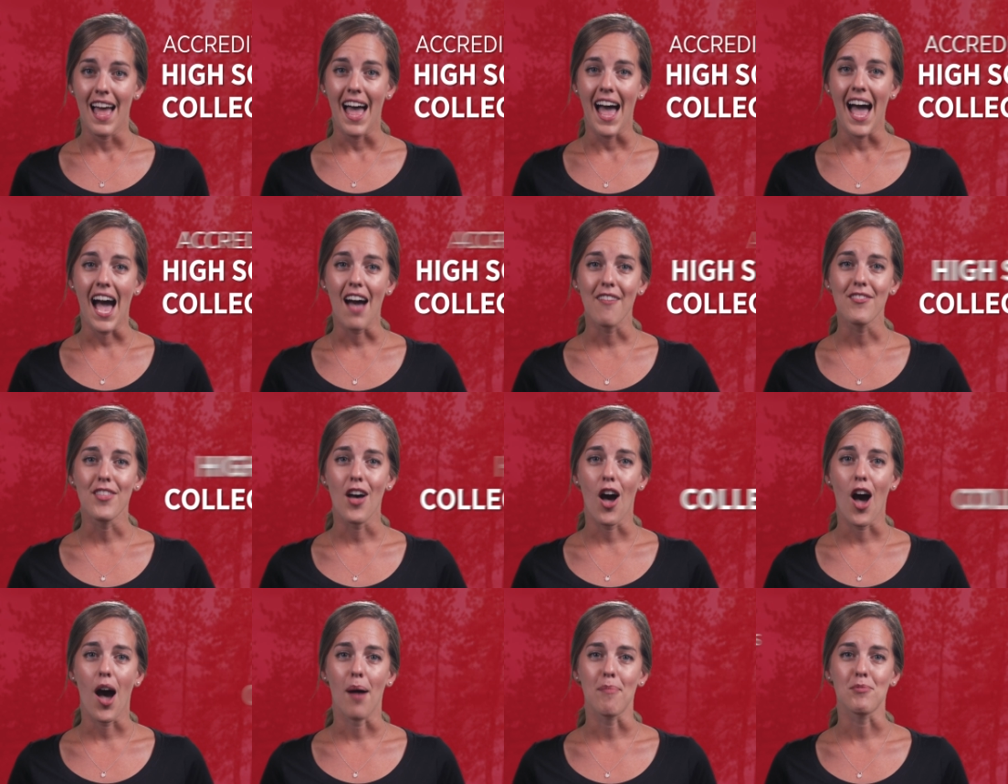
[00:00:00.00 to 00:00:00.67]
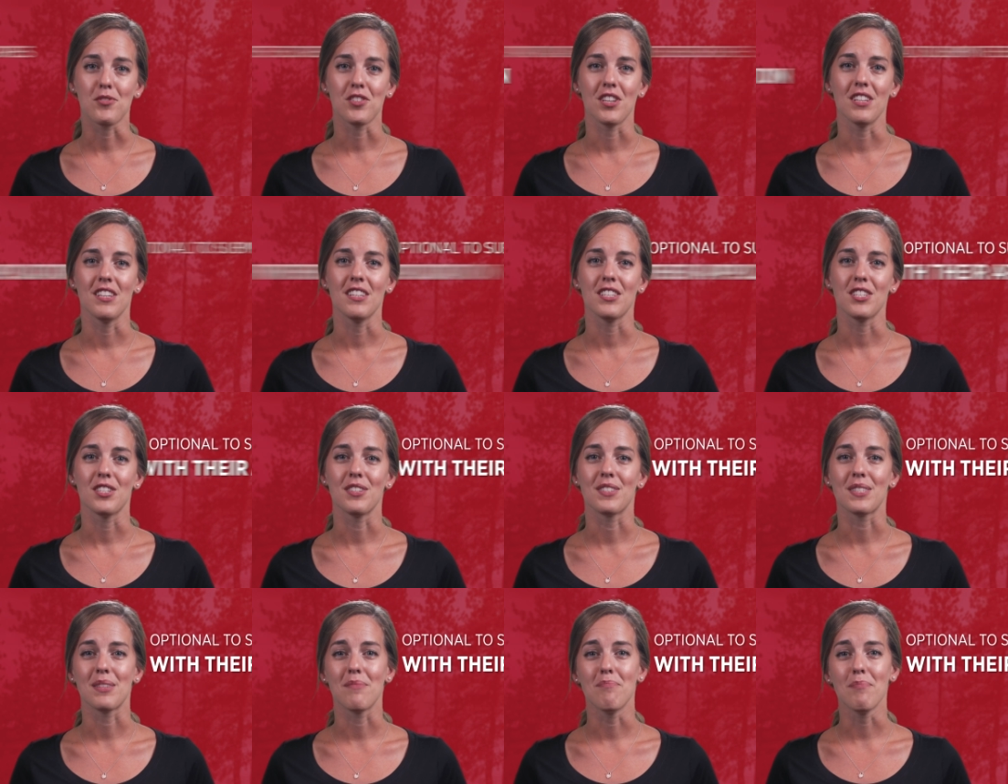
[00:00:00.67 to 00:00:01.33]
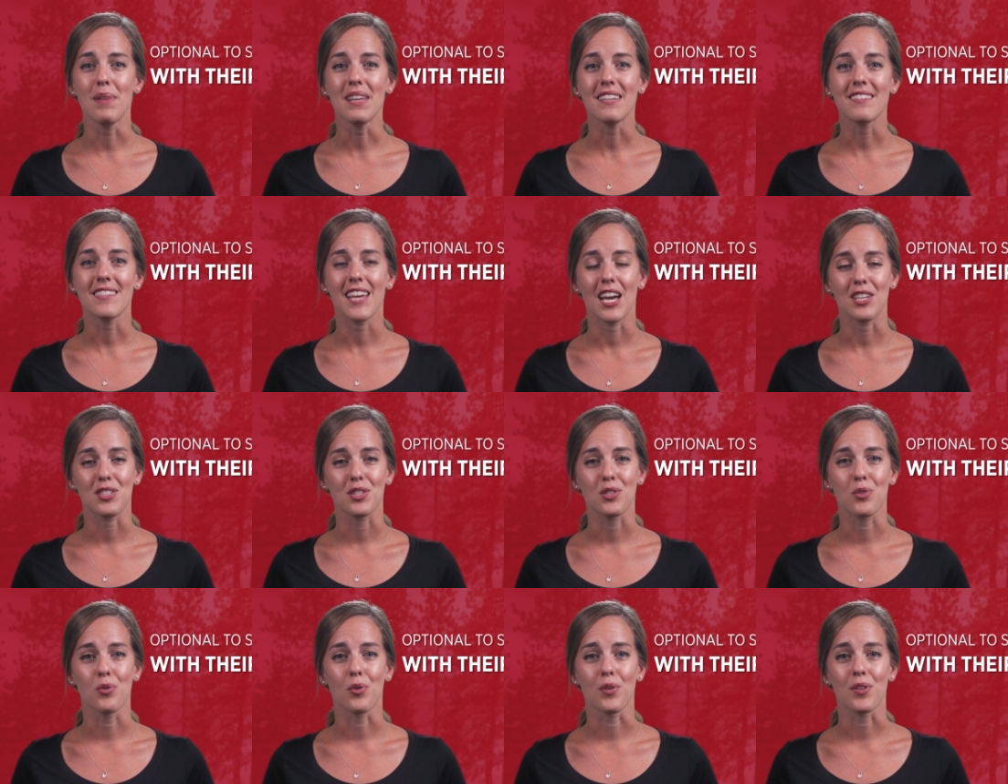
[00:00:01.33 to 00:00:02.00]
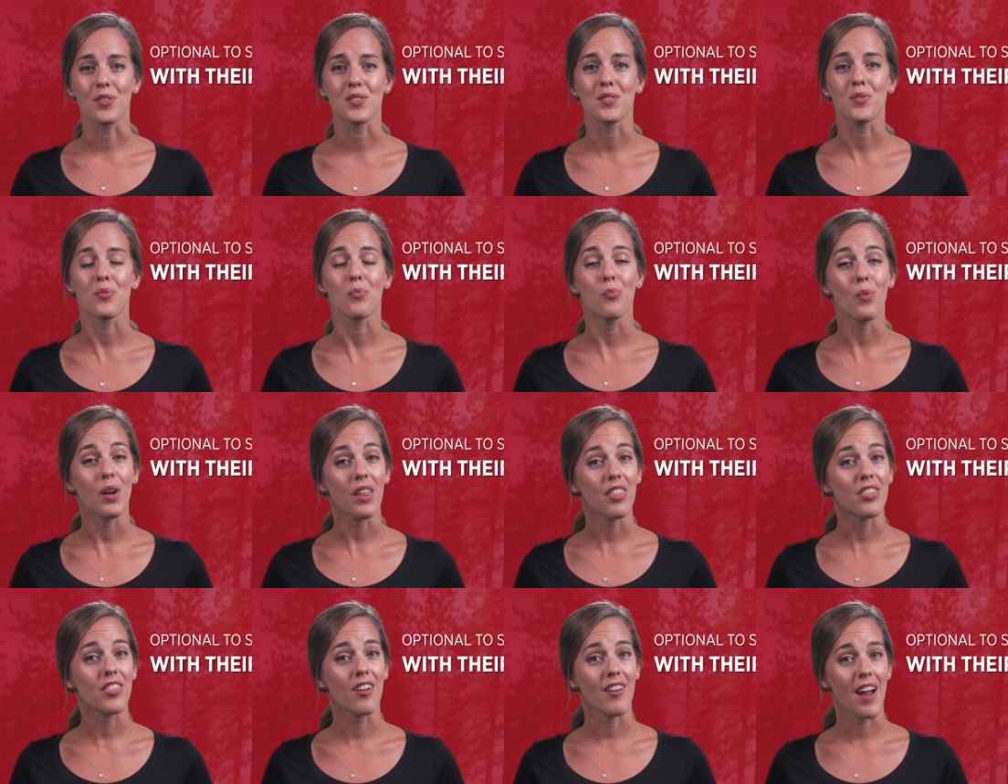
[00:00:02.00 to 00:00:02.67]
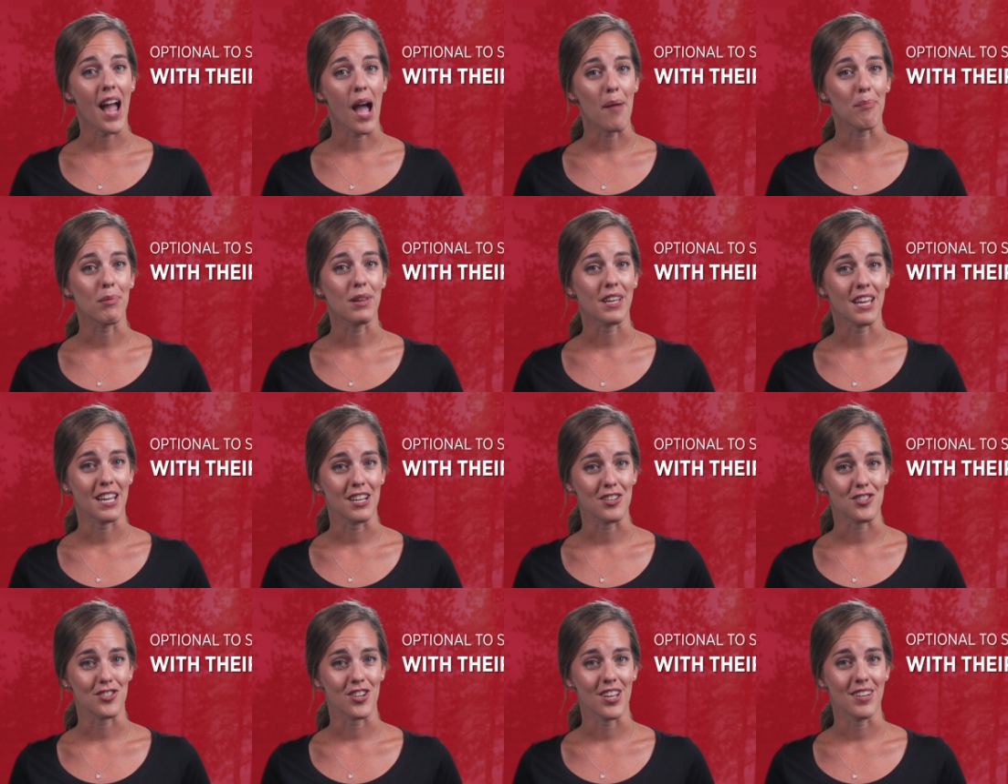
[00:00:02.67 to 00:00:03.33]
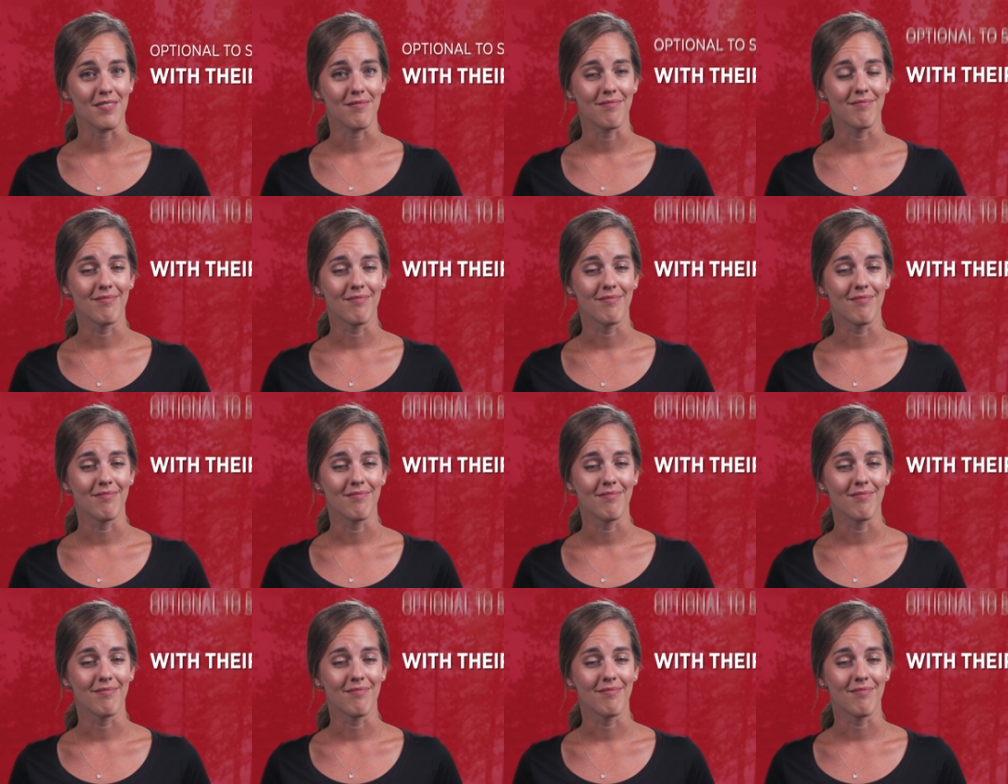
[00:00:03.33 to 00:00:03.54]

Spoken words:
have the option to submit test scores with their application.